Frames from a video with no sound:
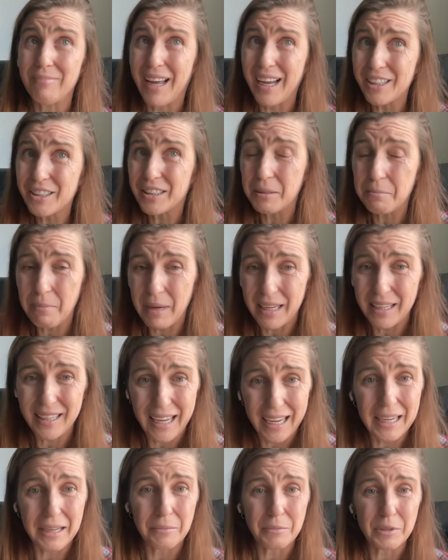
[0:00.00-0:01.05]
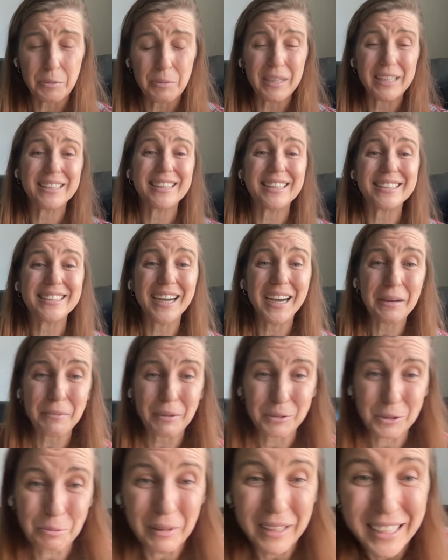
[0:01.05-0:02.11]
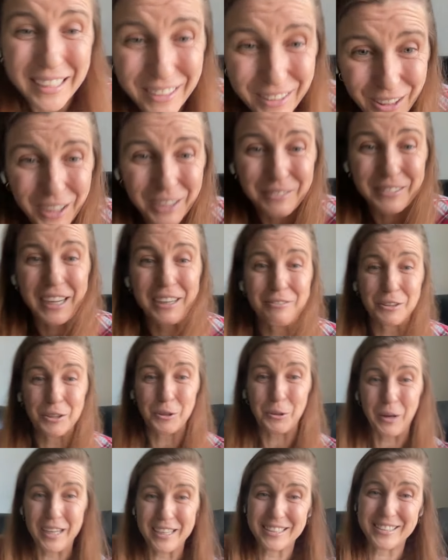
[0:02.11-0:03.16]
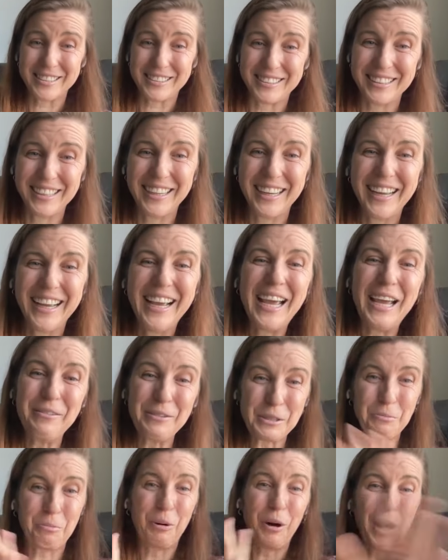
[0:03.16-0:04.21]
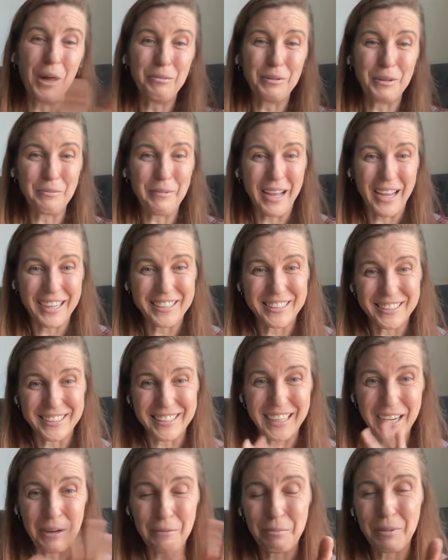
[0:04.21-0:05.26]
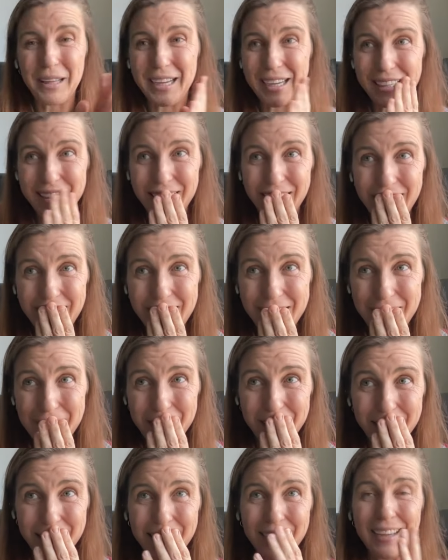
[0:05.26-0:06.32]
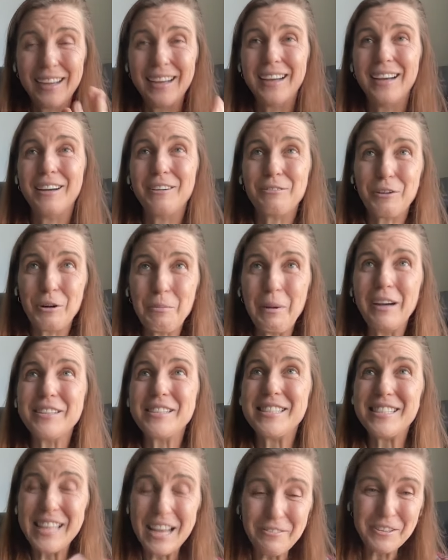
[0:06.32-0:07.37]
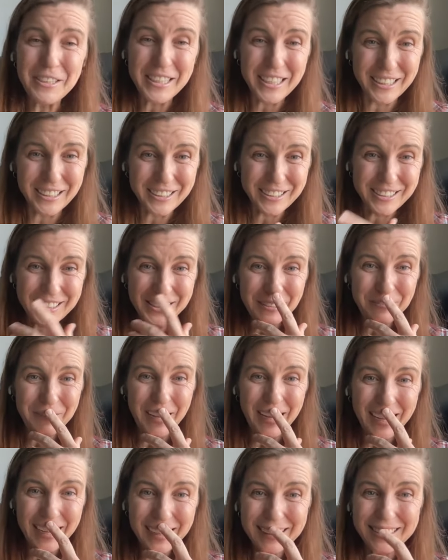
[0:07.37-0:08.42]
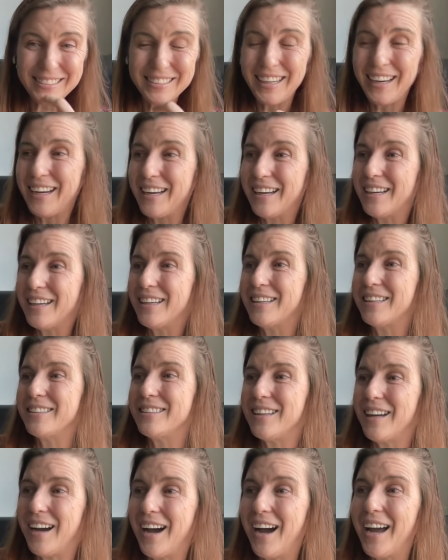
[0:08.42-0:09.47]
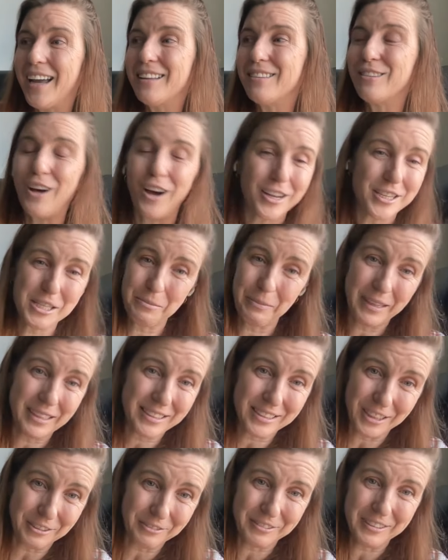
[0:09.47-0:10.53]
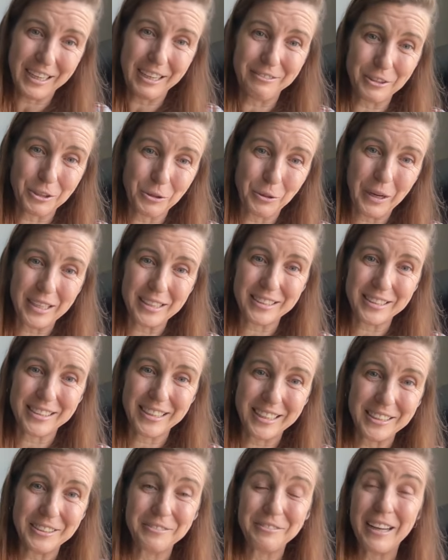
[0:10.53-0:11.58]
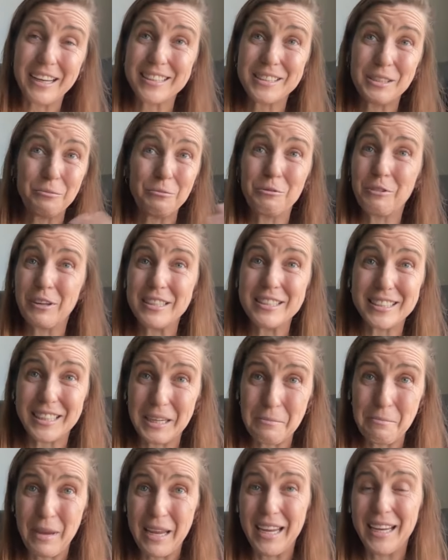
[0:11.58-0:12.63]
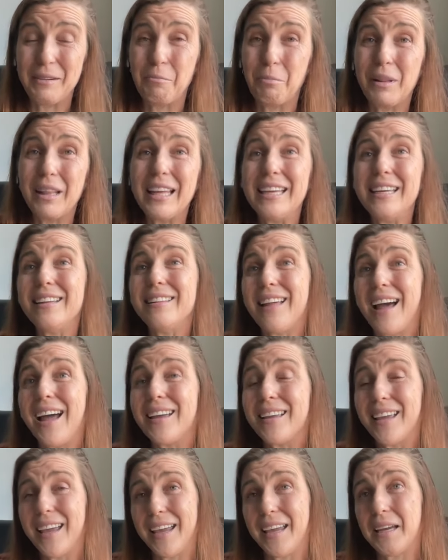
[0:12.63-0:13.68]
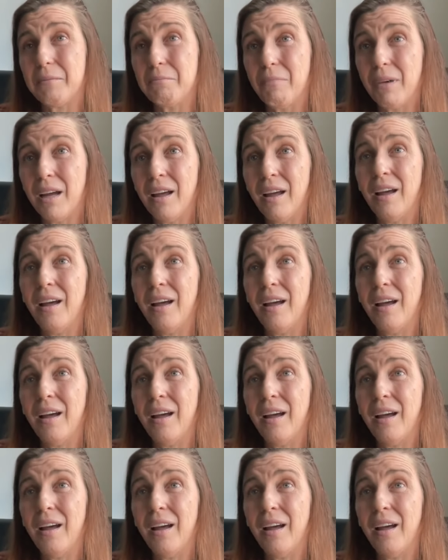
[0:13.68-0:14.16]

actually make games, because at the time I was playing a lot of EverQuest. It was a problem, actually. I played uh, for about seven years, in fact, and I lost myself in EverQuest. And in fact, some friends that I made playing that game